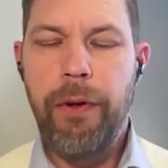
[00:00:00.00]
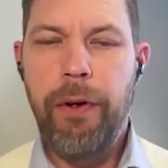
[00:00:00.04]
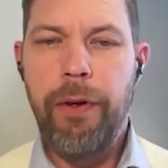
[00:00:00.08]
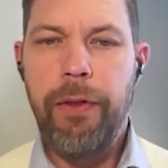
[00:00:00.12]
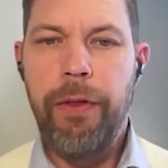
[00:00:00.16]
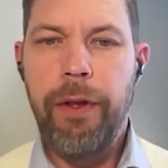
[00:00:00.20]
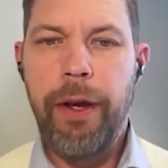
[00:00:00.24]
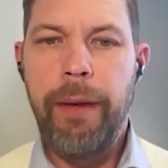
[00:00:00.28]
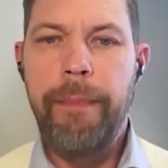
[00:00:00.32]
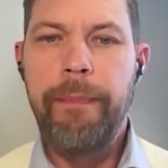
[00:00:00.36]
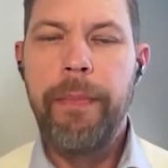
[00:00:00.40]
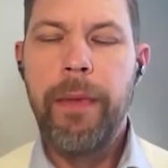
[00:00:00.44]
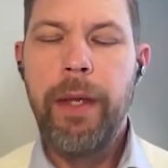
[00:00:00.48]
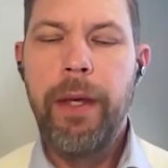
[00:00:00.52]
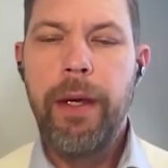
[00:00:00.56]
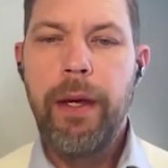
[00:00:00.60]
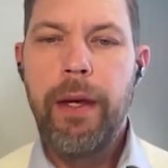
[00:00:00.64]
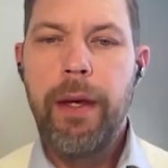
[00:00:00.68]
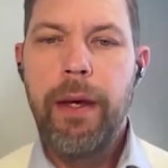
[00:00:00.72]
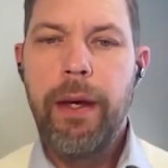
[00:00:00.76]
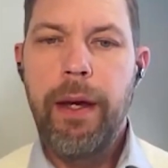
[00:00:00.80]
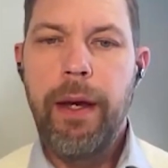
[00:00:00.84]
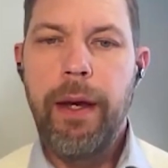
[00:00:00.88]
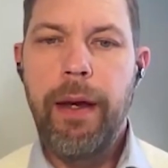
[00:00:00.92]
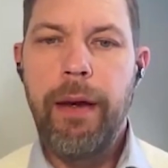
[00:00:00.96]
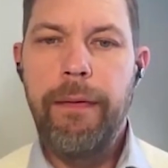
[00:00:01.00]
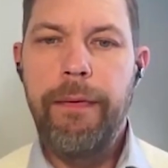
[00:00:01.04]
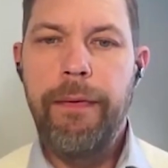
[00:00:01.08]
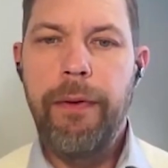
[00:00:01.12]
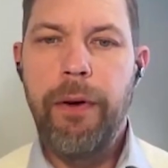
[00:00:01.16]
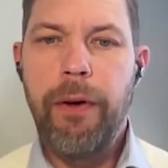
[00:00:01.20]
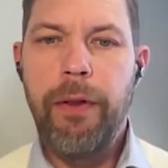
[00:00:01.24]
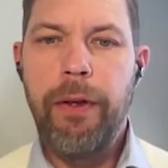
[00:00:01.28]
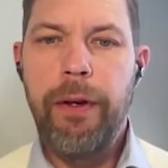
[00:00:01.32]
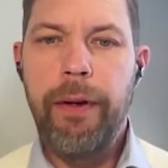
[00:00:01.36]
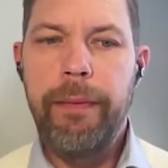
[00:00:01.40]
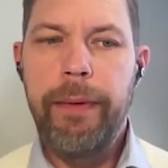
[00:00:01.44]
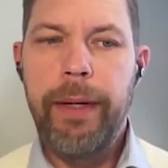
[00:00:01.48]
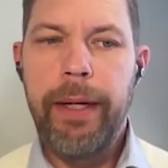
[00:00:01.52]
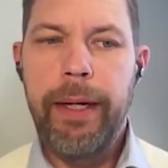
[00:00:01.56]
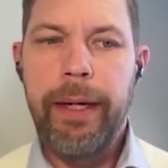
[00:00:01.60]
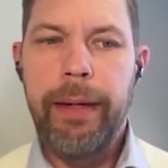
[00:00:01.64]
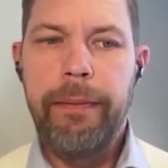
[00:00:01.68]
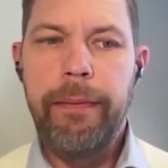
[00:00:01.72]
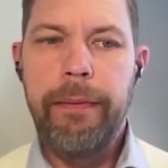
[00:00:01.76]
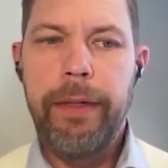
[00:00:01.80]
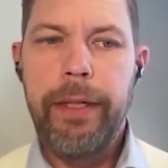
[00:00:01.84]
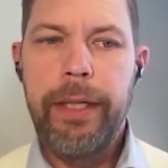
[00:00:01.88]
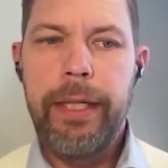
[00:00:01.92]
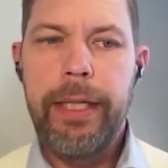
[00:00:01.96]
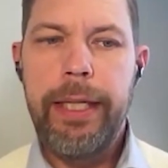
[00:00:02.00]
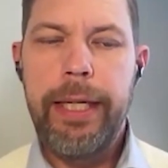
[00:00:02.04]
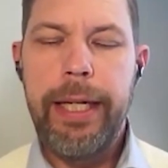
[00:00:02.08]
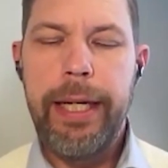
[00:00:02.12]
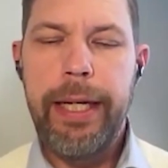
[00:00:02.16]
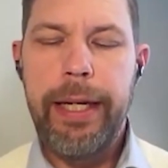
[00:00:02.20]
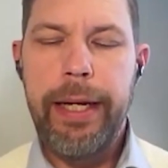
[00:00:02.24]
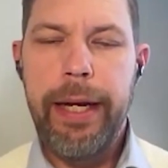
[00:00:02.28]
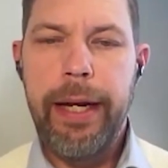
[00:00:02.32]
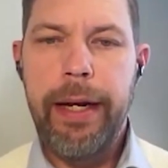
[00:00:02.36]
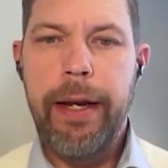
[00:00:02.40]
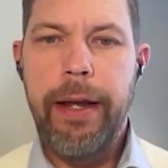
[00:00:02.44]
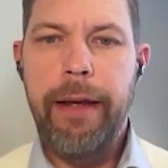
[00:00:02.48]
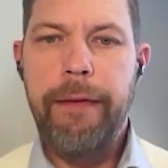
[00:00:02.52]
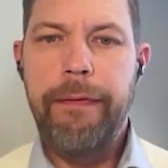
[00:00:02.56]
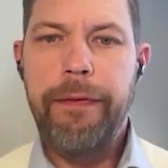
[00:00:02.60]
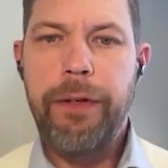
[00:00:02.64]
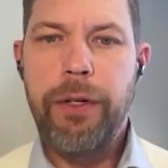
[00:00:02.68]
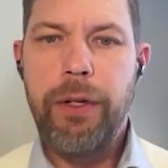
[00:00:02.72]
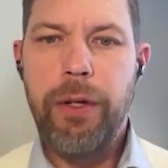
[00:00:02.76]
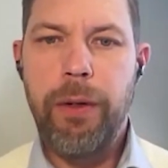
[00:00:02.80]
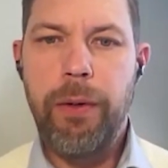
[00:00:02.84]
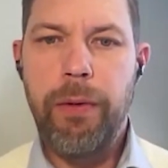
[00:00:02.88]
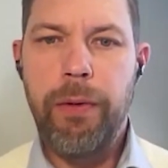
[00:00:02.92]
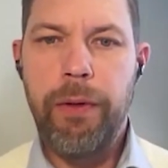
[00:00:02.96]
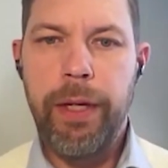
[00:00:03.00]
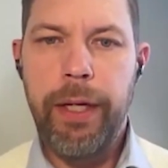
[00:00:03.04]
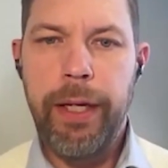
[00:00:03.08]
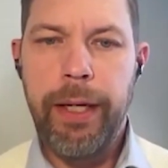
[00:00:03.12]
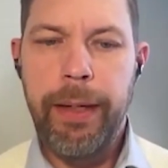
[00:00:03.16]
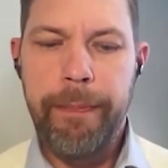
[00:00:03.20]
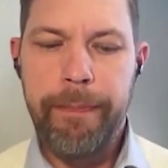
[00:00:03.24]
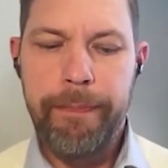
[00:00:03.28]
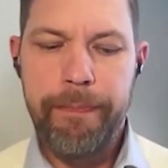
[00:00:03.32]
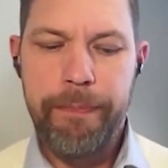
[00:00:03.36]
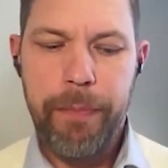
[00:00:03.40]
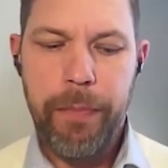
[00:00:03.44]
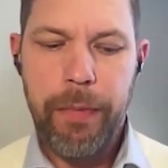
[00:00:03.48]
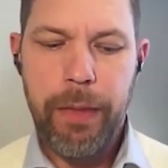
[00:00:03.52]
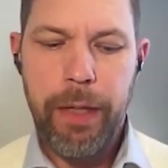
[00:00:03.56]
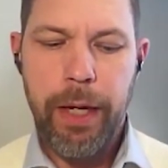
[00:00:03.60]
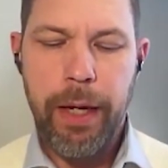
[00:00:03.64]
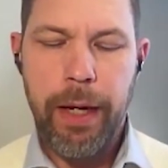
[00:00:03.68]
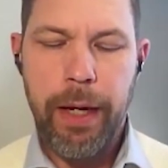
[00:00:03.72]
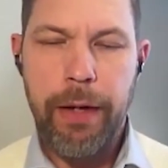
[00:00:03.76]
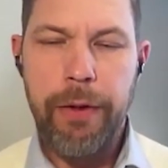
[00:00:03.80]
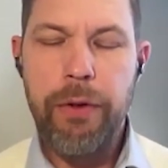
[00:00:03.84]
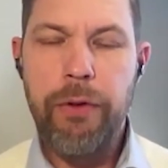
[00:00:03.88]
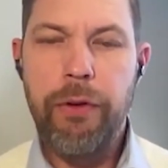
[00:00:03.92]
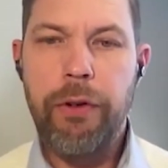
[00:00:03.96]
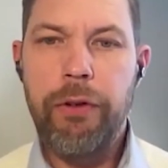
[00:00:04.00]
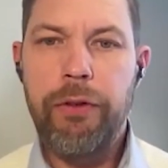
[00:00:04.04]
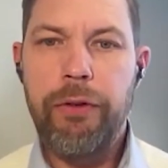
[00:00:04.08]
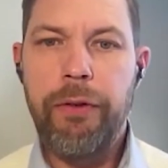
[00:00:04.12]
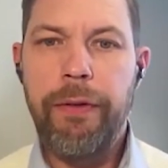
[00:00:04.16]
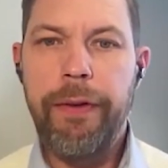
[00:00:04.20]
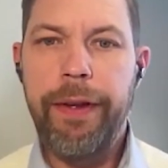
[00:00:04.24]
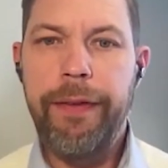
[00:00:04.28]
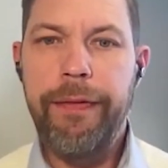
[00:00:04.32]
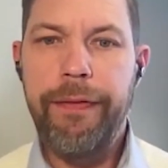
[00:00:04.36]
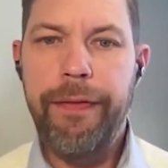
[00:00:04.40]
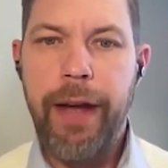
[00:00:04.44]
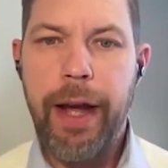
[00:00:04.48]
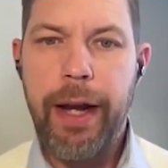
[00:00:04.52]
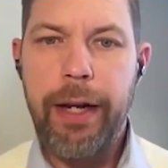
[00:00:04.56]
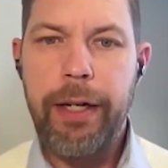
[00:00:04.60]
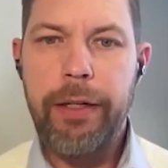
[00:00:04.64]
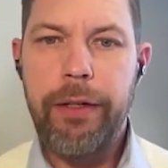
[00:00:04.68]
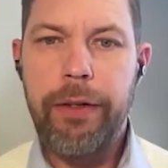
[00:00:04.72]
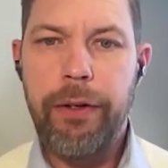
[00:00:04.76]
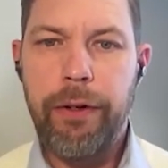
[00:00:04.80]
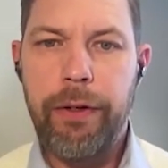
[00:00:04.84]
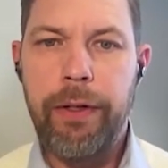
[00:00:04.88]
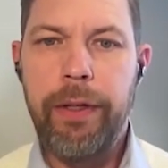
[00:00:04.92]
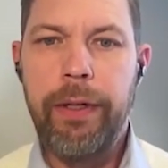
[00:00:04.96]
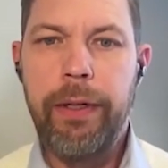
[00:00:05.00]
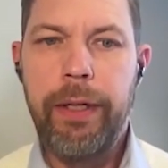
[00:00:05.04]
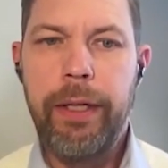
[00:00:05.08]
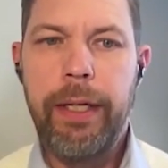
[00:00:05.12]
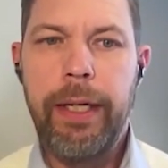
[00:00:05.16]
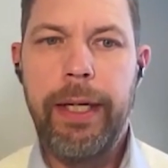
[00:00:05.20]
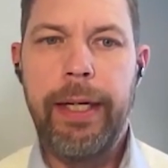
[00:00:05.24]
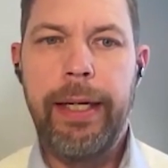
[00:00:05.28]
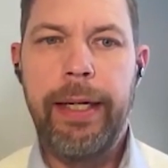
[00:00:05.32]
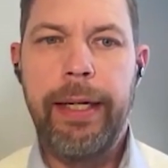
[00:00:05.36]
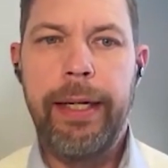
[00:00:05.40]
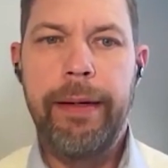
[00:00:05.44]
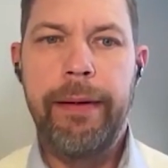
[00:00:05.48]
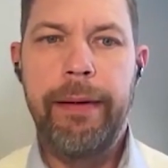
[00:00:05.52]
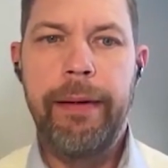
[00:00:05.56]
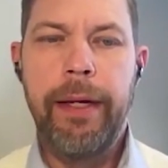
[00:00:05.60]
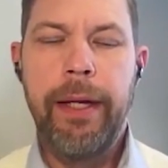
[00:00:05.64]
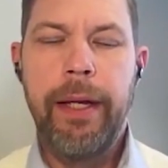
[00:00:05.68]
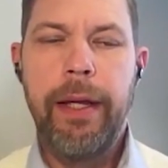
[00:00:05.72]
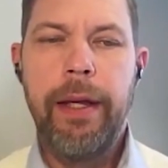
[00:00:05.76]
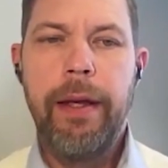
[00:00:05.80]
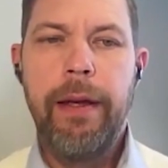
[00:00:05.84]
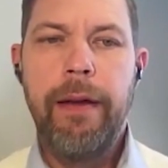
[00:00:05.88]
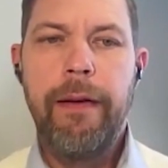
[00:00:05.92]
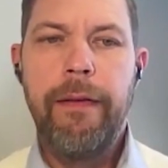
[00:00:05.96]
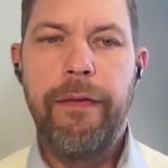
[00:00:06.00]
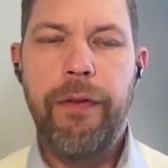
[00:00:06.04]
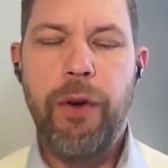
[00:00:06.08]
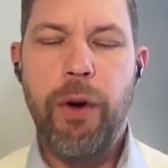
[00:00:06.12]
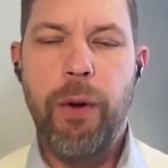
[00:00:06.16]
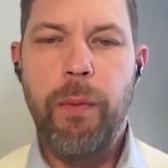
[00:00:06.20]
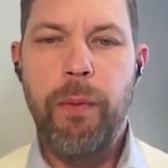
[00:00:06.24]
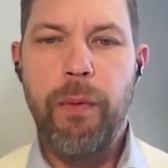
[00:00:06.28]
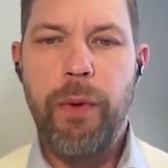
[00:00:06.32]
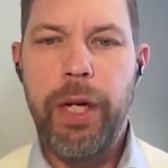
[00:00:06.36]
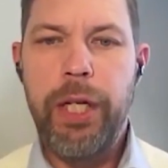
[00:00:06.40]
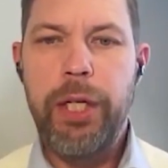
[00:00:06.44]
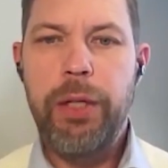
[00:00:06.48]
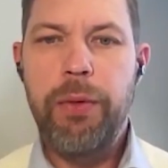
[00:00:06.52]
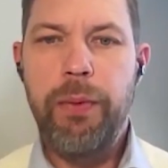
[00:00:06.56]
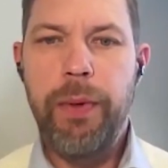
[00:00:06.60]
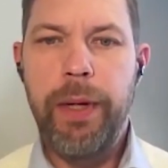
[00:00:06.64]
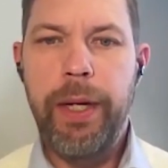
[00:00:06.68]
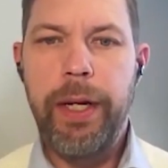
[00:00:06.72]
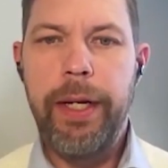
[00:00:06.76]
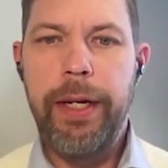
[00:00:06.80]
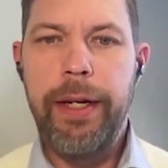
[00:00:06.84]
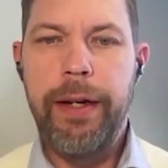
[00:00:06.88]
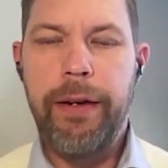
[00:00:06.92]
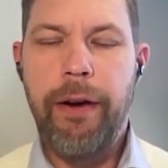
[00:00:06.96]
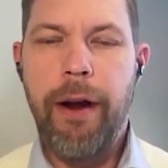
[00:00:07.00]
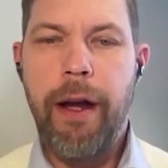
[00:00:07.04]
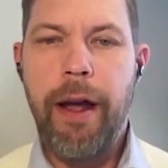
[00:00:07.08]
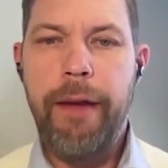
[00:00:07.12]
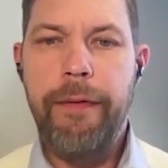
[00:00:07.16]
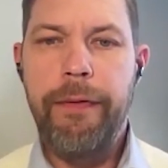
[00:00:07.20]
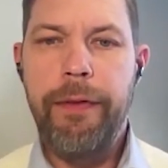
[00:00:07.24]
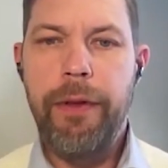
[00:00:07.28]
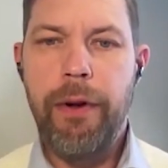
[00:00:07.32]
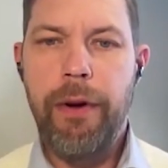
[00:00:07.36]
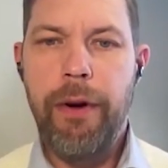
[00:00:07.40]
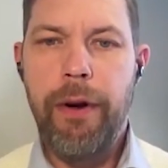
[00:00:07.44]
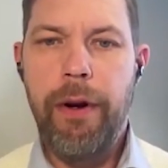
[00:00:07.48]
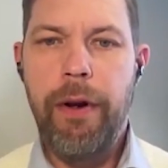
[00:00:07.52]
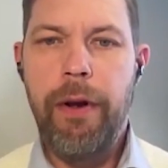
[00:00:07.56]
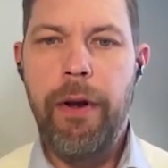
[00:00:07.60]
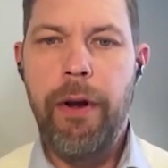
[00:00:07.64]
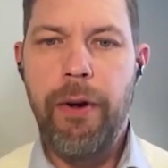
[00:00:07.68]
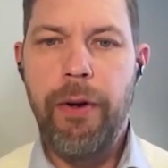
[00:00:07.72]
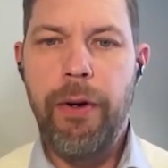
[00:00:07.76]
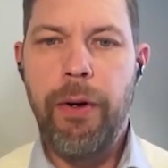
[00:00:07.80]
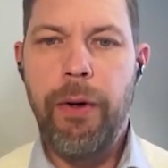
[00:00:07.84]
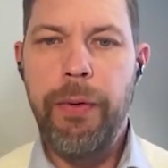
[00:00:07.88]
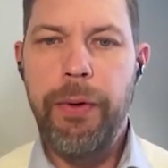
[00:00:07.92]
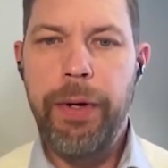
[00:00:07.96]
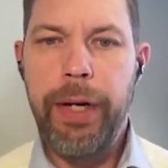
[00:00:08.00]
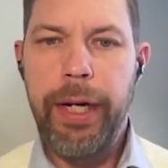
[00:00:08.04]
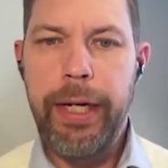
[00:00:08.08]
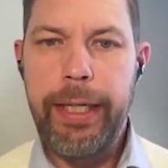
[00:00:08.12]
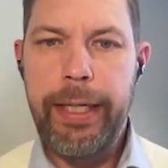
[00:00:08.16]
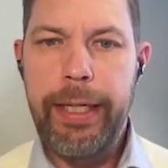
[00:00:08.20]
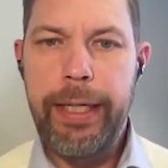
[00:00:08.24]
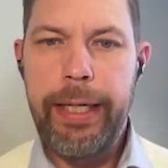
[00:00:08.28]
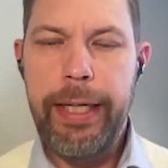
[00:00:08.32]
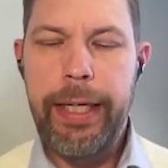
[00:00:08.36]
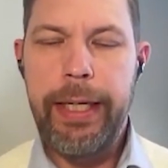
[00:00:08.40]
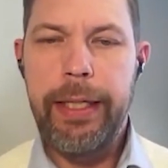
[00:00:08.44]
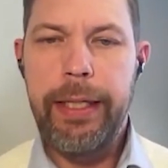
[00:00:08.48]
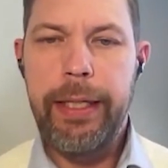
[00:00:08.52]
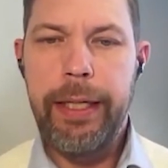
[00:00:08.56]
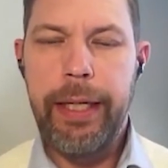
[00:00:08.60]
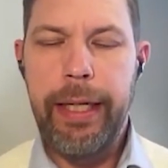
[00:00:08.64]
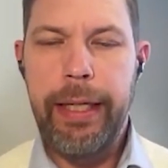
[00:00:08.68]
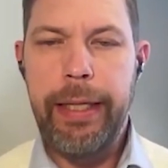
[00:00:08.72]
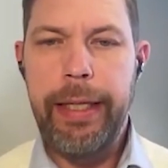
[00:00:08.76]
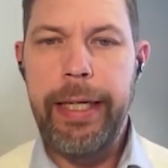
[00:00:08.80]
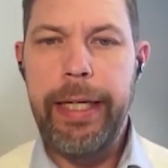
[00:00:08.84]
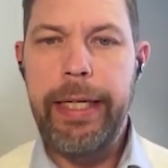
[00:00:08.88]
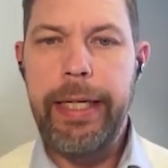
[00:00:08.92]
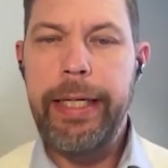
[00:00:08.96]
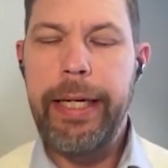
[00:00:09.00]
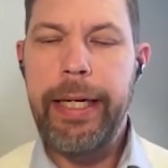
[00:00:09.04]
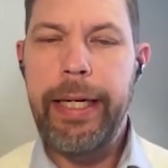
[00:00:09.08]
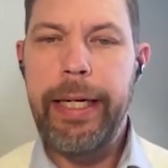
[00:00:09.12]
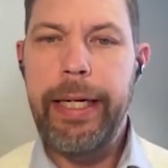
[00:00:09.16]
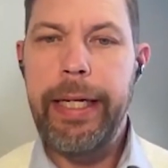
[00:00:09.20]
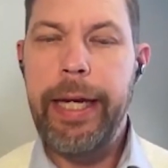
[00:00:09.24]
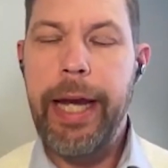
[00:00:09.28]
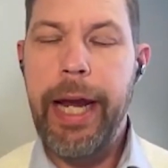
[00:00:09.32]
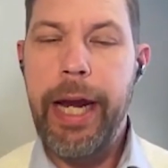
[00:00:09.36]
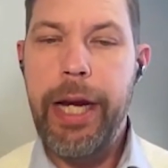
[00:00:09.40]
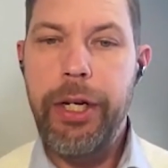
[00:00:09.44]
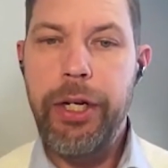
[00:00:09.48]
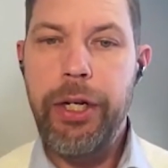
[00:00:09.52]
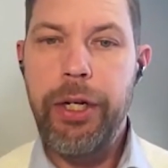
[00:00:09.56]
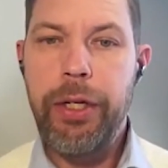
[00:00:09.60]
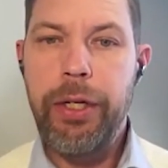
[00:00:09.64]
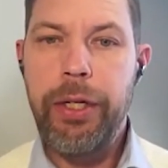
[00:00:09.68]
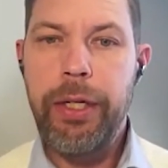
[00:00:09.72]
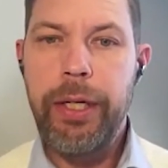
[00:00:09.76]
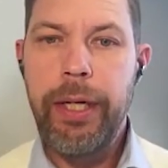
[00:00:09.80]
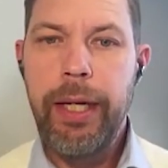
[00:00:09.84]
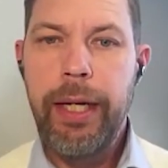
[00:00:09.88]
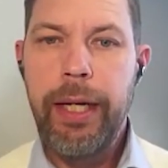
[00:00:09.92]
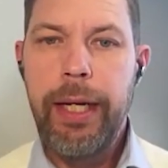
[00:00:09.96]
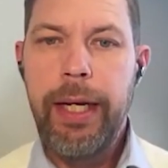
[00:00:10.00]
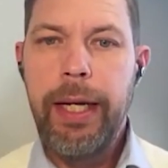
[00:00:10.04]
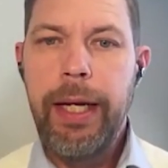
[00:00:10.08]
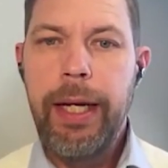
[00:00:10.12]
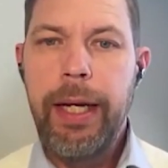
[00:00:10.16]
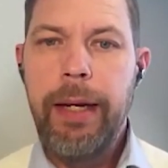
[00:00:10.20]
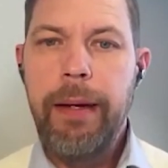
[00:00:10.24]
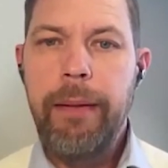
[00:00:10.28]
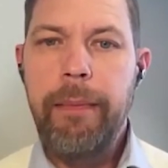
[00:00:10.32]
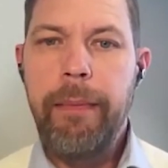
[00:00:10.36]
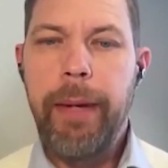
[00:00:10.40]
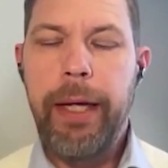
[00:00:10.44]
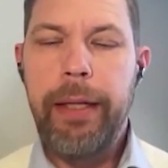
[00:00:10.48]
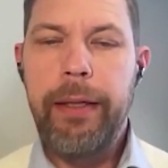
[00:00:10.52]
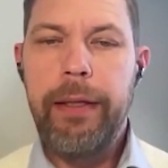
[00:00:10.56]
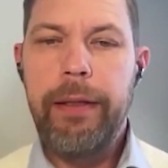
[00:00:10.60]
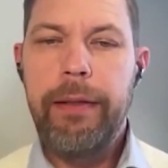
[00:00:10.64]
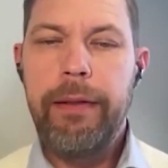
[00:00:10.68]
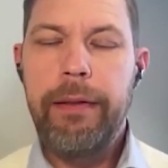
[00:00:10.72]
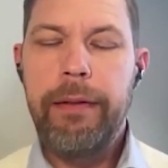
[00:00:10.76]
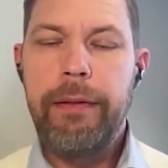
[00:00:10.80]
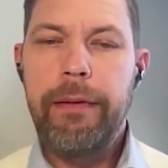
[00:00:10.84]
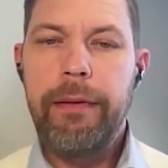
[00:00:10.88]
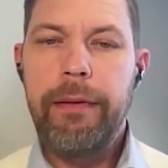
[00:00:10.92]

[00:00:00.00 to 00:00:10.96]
for the uh, for the uh, CDNF, so the uh, neurotrophic factor uh, from which we derived her 096 in these indications. But